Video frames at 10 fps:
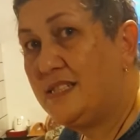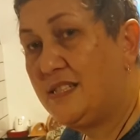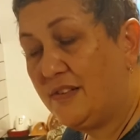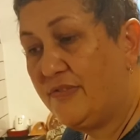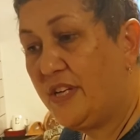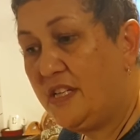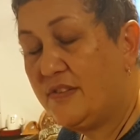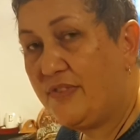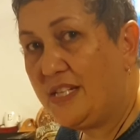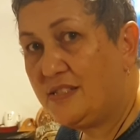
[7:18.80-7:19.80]
She's still feeding
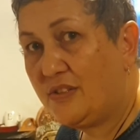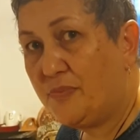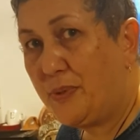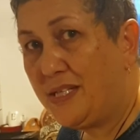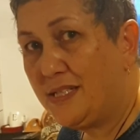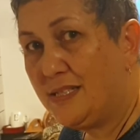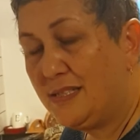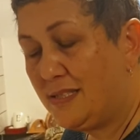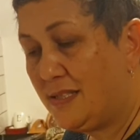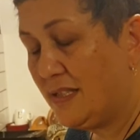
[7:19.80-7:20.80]
her face on the
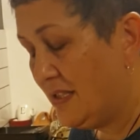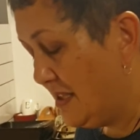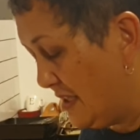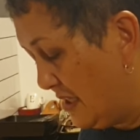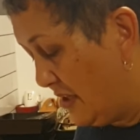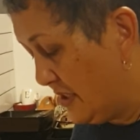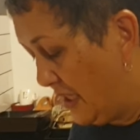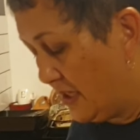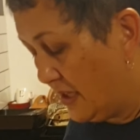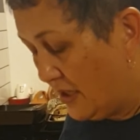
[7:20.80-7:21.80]
beaters.
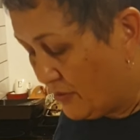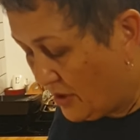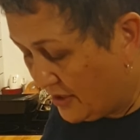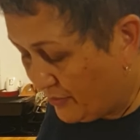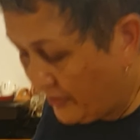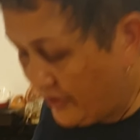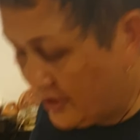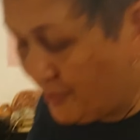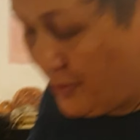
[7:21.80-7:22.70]
Okay, right, we've got the